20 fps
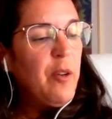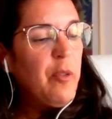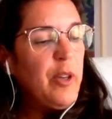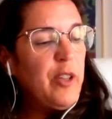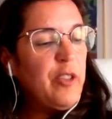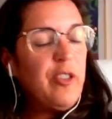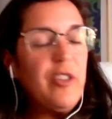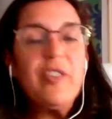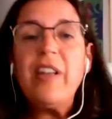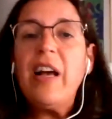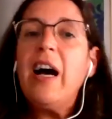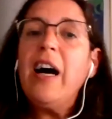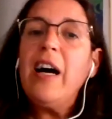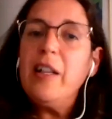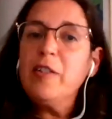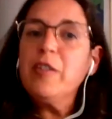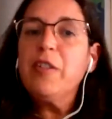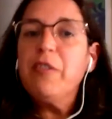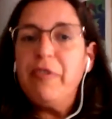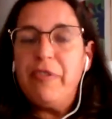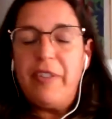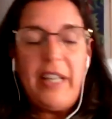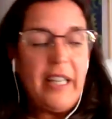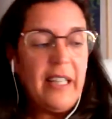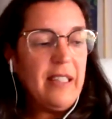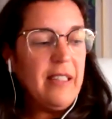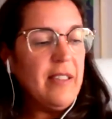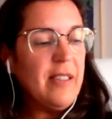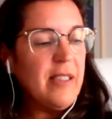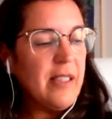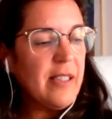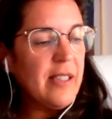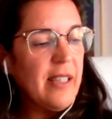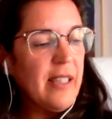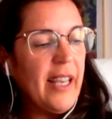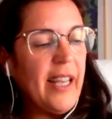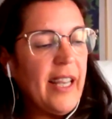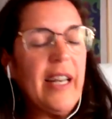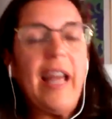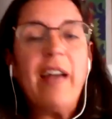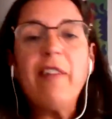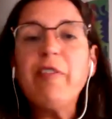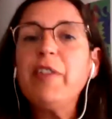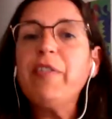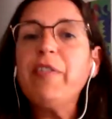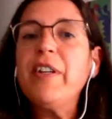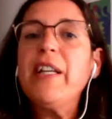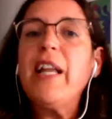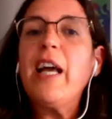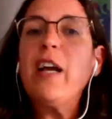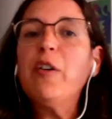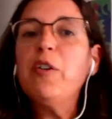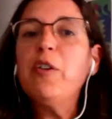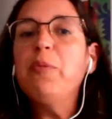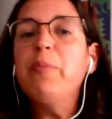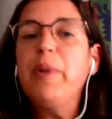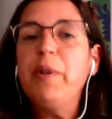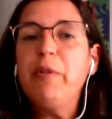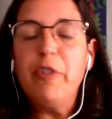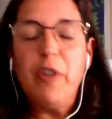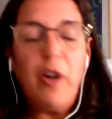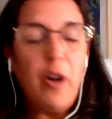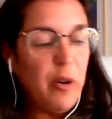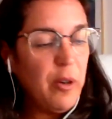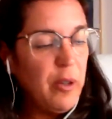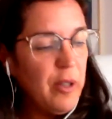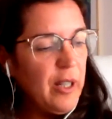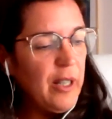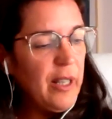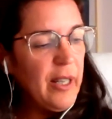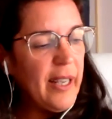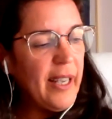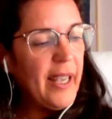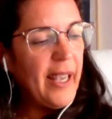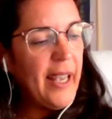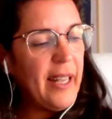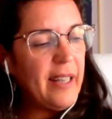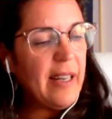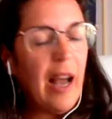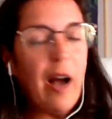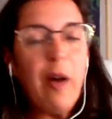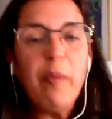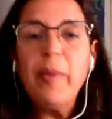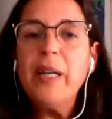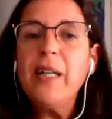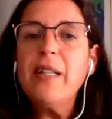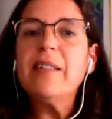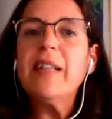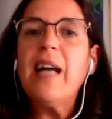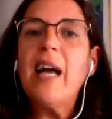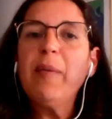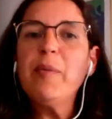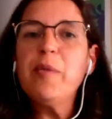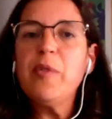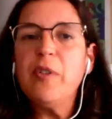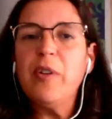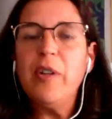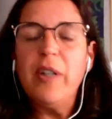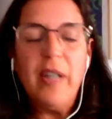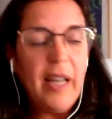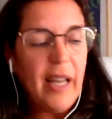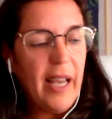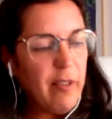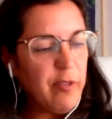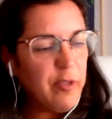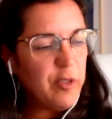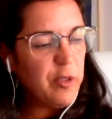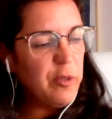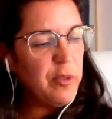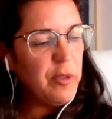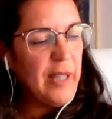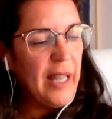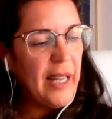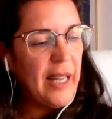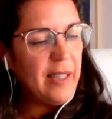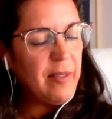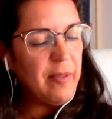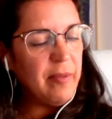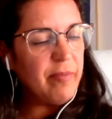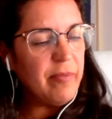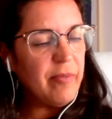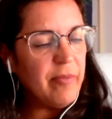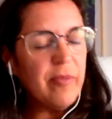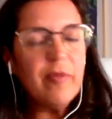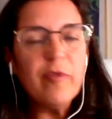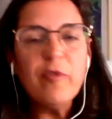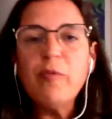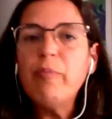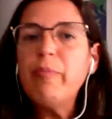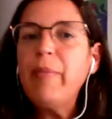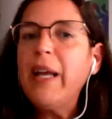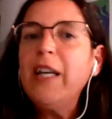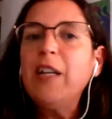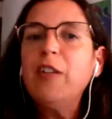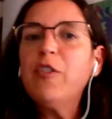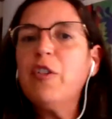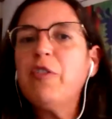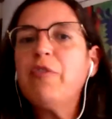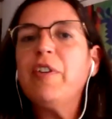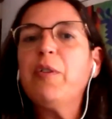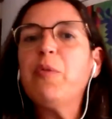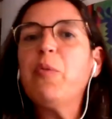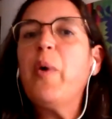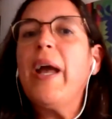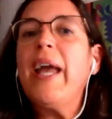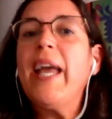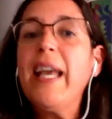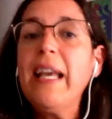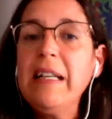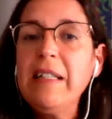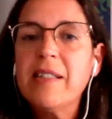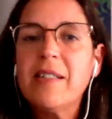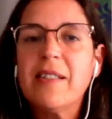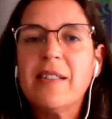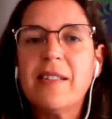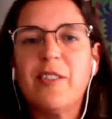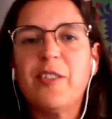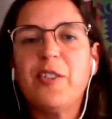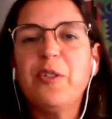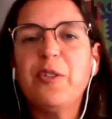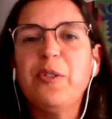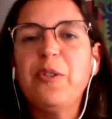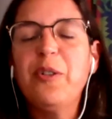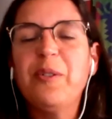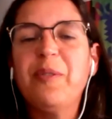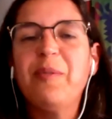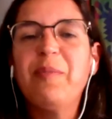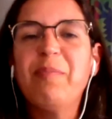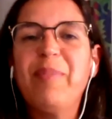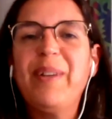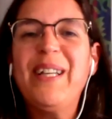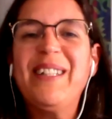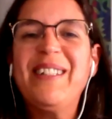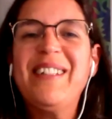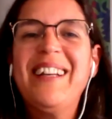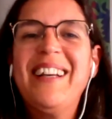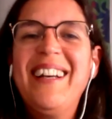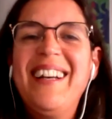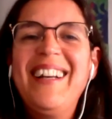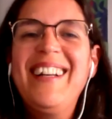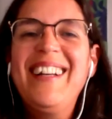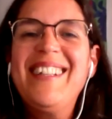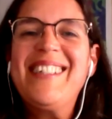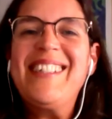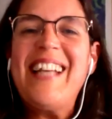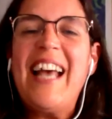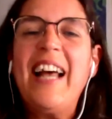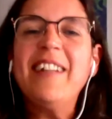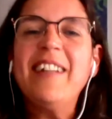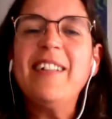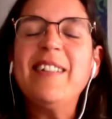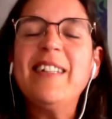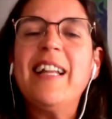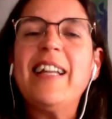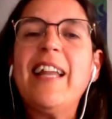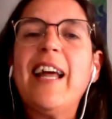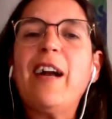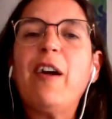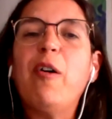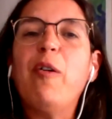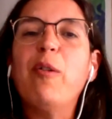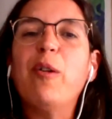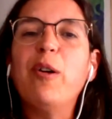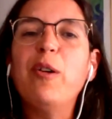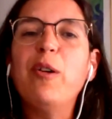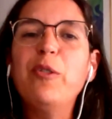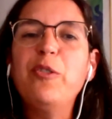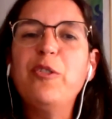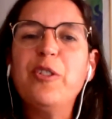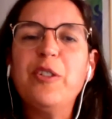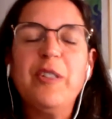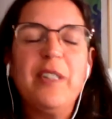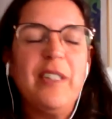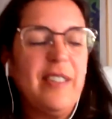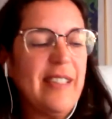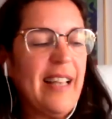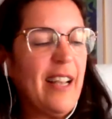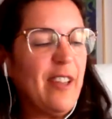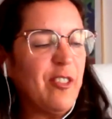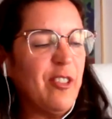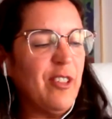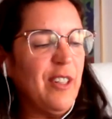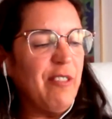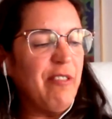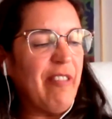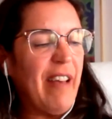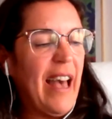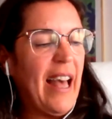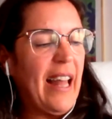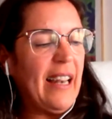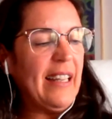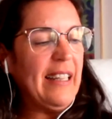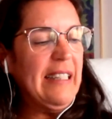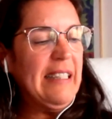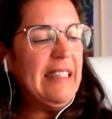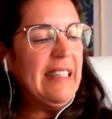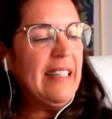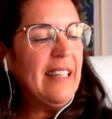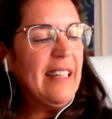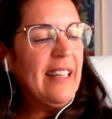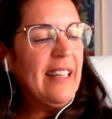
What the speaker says: which is 100 things, and everything that could be wrong, and how many times you're going to have to do that in many different ways to be certain that that conclusion is actually valid.